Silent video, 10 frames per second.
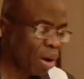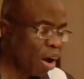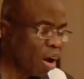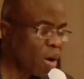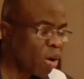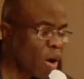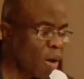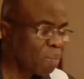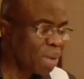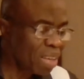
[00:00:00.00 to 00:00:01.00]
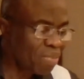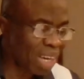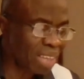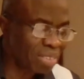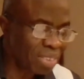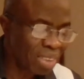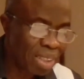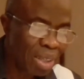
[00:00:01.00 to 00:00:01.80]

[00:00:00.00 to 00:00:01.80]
all unbelievers